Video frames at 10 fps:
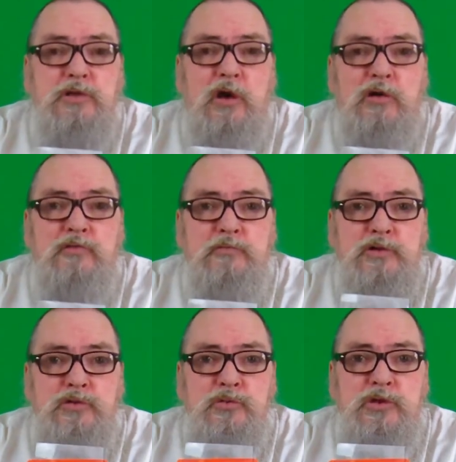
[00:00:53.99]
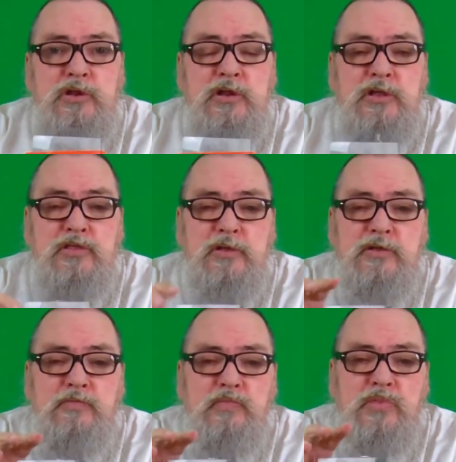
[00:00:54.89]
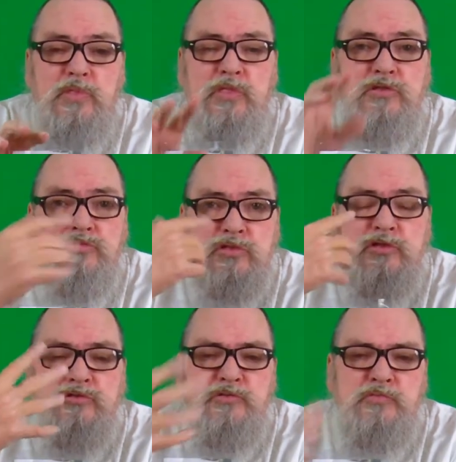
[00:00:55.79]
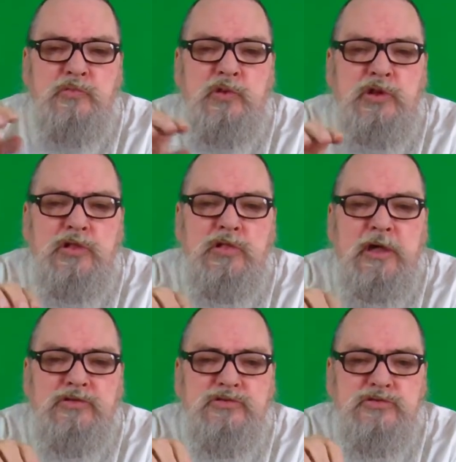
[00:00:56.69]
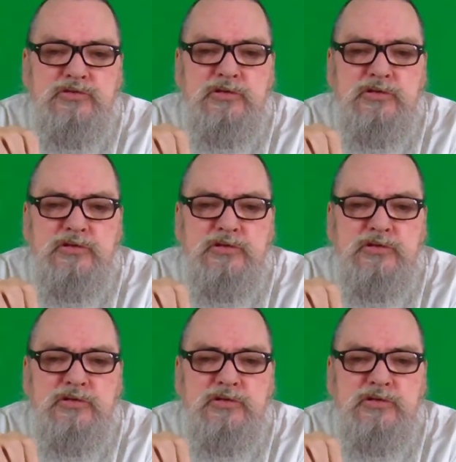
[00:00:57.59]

hard for me to read anything. These are reading glasses.